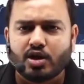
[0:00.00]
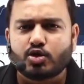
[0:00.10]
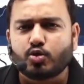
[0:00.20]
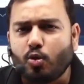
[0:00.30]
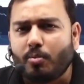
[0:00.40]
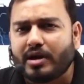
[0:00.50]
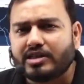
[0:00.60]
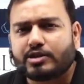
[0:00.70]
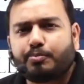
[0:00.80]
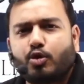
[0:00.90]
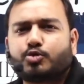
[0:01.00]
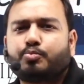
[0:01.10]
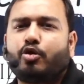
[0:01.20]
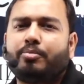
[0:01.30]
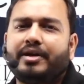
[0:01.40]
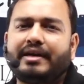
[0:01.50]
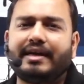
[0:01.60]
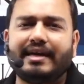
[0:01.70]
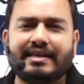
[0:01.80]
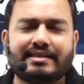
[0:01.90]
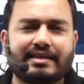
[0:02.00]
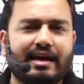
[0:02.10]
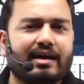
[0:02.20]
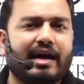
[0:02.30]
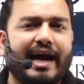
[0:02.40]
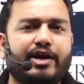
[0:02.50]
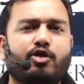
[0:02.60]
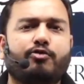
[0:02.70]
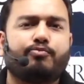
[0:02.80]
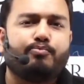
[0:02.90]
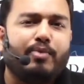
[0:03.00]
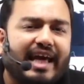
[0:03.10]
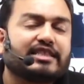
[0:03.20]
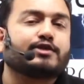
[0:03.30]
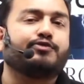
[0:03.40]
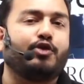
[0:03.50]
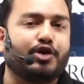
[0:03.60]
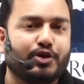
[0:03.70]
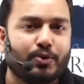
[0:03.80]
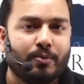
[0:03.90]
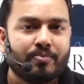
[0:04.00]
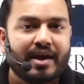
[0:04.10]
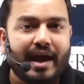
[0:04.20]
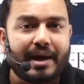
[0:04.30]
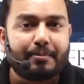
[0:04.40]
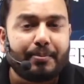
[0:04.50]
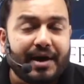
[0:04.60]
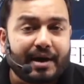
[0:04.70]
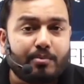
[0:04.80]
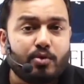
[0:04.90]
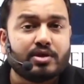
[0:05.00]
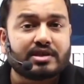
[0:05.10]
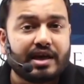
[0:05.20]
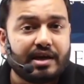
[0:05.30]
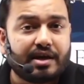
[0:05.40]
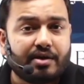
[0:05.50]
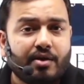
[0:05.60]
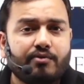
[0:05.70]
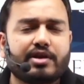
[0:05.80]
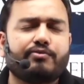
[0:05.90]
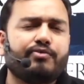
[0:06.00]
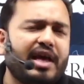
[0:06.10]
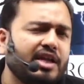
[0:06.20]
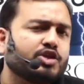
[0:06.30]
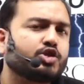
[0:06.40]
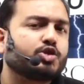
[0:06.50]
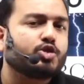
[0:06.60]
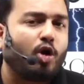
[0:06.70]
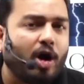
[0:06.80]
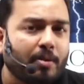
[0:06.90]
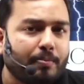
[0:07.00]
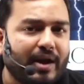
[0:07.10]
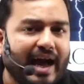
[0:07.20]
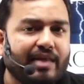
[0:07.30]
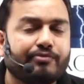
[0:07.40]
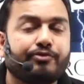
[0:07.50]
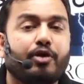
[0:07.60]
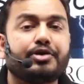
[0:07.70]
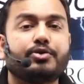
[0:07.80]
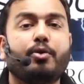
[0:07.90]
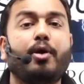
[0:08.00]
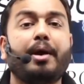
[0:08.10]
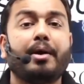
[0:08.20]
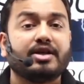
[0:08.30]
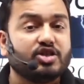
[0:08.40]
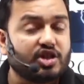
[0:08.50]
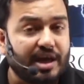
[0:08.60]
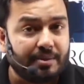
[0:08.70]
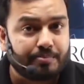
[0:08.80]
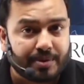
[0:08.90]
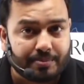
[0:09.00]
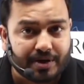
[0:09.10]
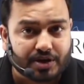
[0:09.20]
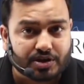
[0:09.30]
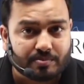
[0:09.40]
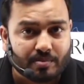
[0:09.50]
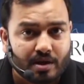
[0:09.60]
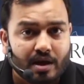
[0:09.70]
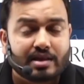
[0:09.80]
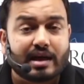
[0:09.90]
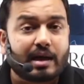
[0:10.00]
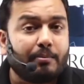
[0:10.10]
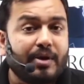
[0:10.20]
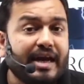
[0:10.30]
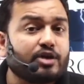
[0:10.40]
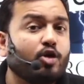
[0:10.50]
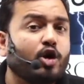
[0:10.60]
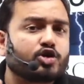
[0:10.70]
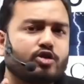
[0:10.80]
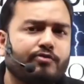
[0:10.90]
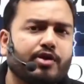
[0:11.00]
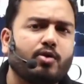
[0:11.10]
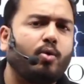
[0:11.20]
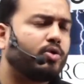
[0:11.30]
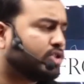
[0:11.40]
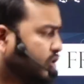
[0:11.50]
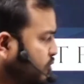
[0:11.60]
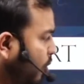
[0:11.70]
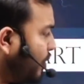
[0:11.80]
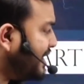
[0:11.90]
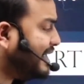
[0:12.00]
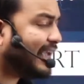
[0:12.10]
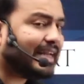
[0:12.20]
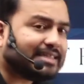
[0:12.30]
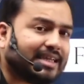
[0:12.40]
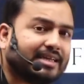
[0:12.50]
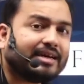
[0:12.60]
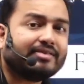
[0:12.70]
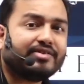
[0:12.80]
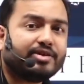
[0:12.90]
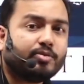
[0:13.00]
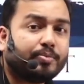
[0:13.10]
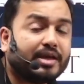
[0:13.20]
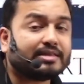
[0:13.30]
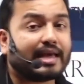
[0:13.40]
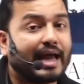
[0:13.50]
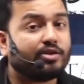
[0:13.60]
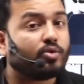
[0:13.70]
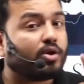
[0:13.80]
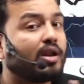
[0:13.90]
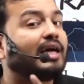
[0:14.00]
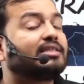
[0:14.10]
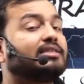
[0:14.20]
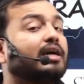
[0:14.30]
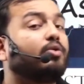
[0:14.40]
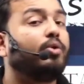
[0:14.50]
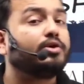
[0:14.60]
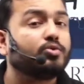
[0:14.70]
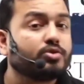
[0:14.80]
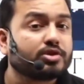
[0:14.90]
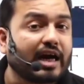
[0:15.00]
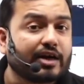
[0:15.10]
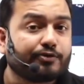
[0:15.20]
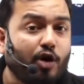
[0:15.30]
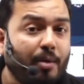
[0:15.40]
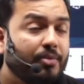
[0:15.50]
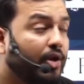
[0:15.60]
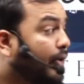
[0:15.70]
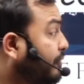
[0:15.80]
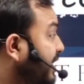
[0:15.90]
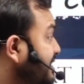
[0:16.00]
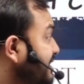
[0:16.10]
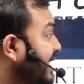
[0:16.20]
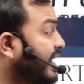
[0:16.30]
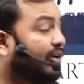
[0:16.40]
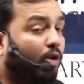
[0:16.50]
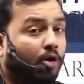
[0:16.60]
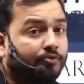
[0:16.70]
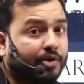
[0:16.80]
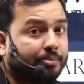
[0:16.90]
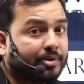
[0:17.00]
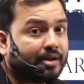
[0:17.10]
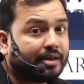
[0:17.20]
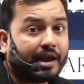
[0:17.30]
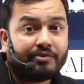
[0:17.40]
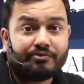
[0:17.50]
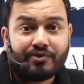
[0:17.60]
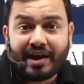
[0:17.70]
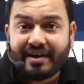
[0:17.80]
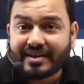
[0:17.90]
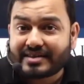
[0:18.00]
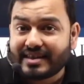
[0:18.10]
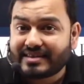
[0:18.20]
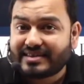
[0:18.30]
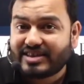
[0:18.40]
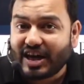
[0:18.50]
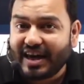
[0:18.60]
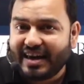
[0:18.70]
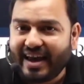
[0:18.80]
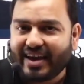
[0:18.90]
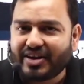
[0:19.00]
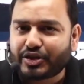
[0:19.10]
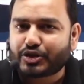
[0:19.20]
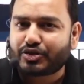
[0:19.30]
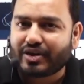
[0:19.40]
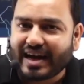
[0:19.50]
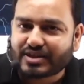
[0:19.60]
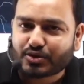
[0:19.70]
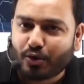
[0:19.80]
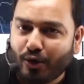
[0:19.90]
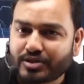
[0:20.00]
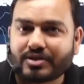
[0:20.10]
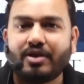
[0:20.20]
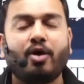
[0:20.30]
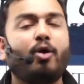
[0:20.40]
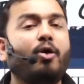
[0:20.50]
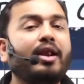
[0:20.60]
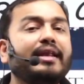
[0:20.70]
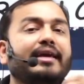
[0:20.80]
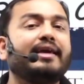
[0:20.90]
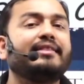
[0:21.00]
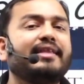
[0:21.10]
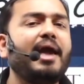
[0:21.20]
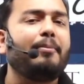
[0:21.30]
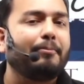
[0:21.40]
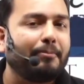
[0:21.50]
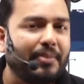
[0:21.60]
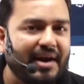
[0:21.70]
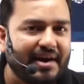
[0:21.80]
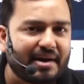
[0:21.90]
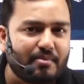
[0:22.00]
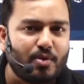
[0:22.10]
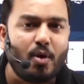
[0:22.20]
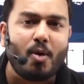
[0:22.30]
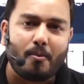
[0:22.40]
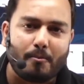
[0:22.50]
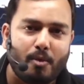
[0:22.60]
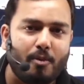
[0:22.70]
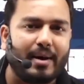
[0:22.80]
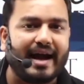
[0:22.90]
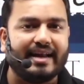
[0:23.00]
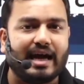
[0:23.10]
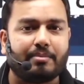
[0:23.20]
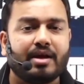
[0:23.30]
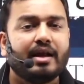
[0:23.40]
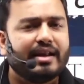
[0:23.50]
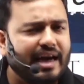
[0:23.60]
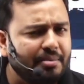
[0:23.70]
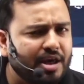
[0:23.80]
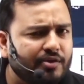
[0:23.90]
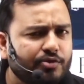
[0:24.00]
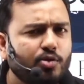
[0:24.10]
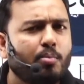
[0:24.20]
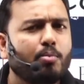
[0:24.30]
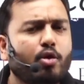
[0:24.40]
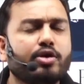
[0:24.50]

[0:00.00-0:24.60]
2 months postponement is a kind of bless for you, and PW is here with a very strong plan for your JEE preparation. The complete cost of the course is only 1800 rupees, and your classes are going to start from 22nd of April. And where is this JEE English crash course? Only in the PW mobile app. Let me give you more